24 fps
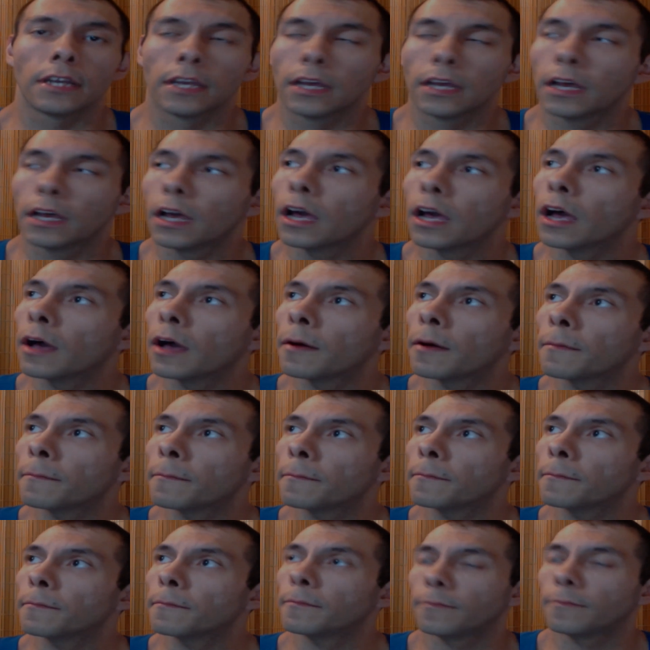
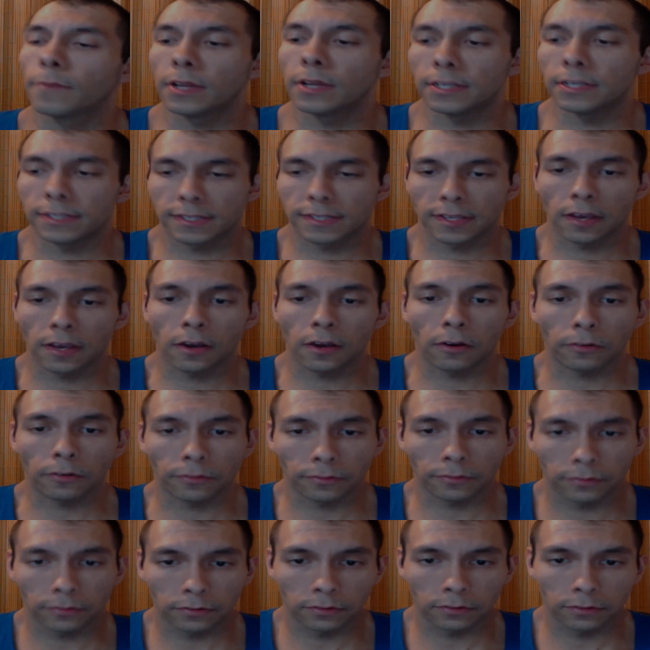And so
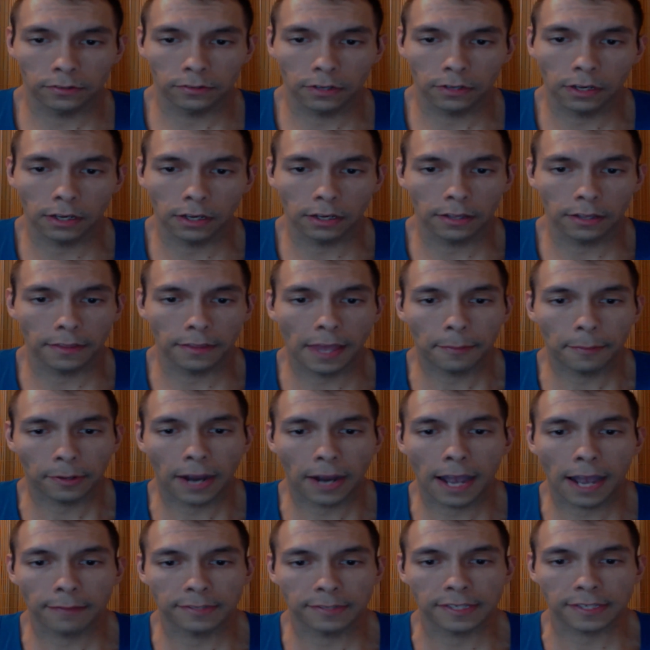that
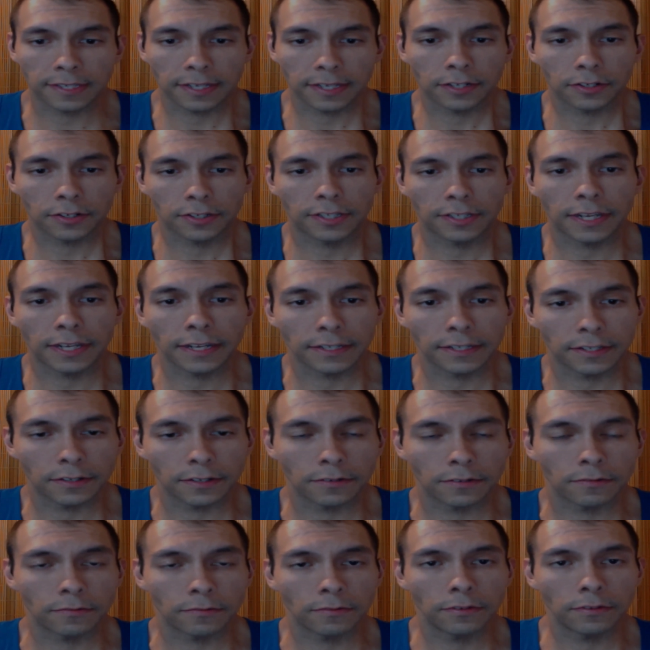perhaps is interesting
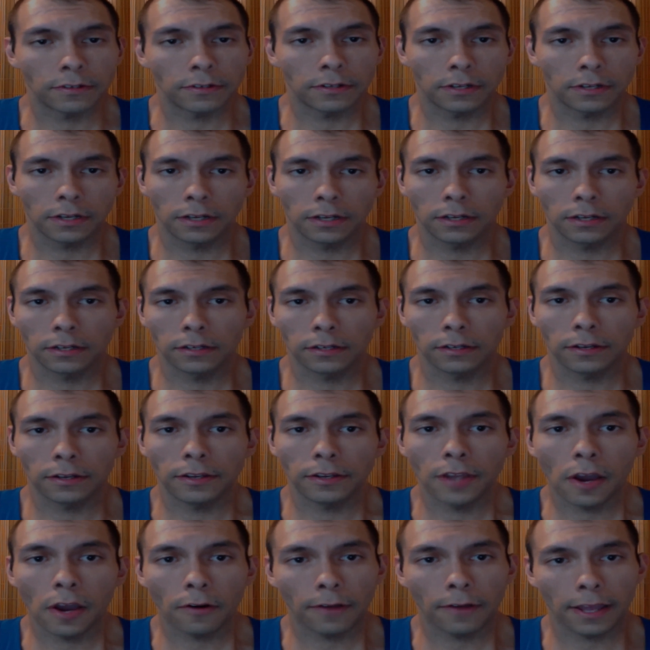to
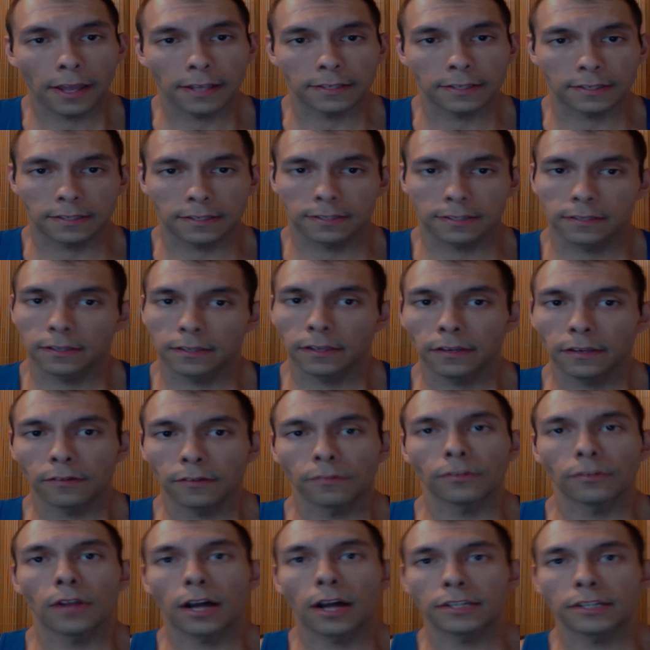note, as
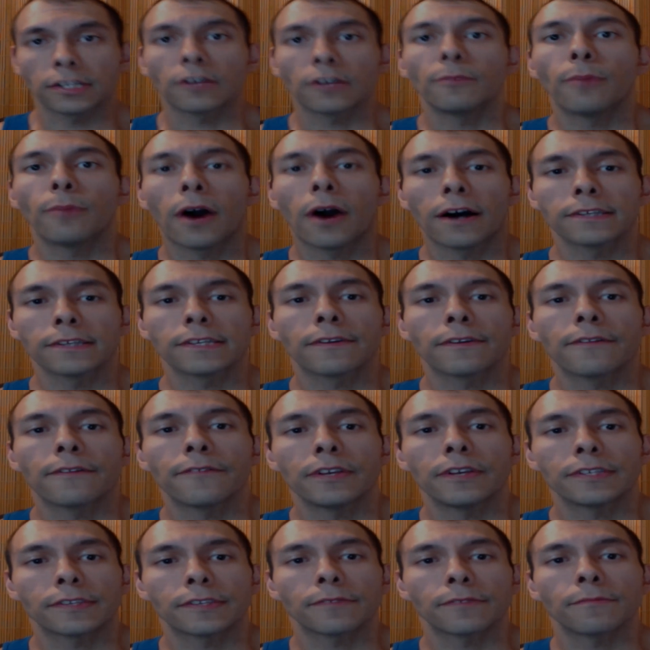logical
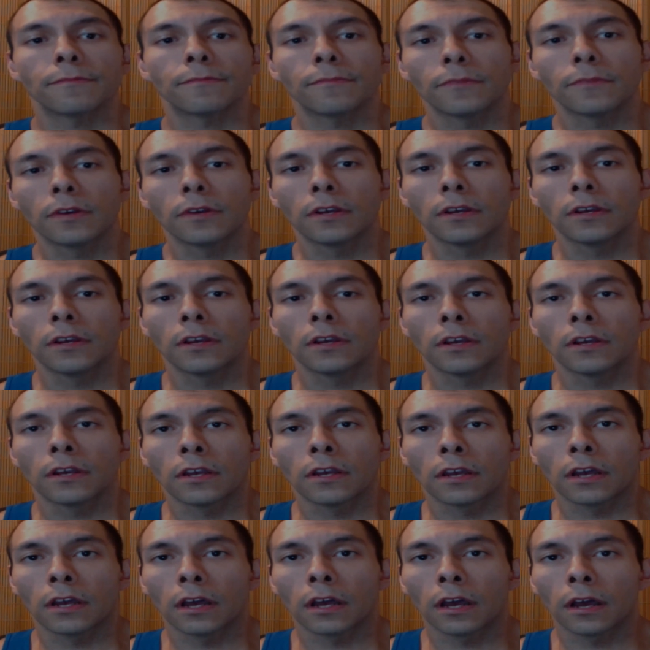positivism
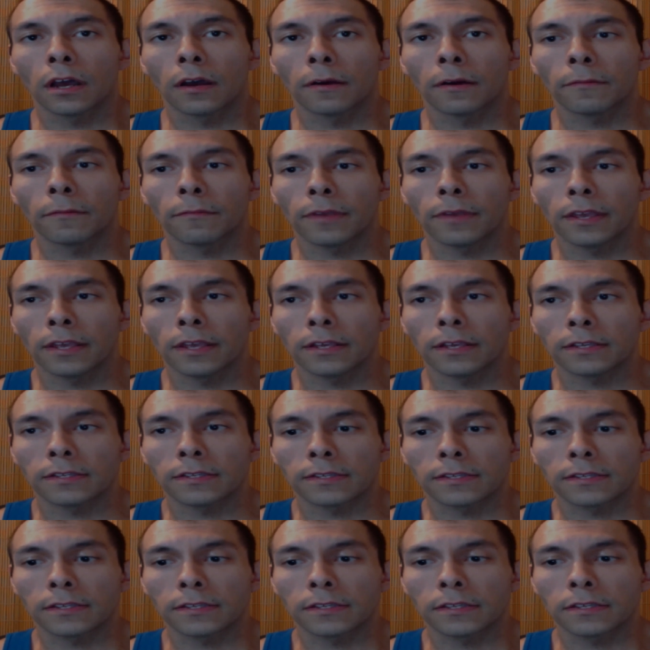
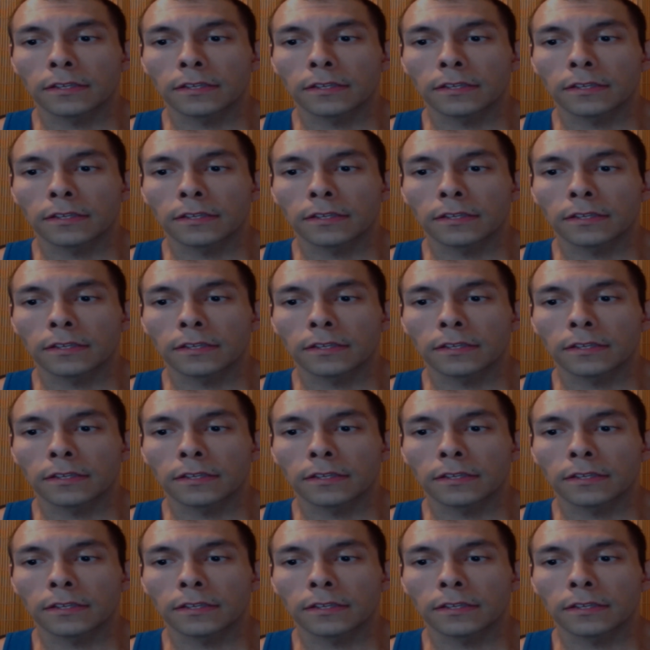is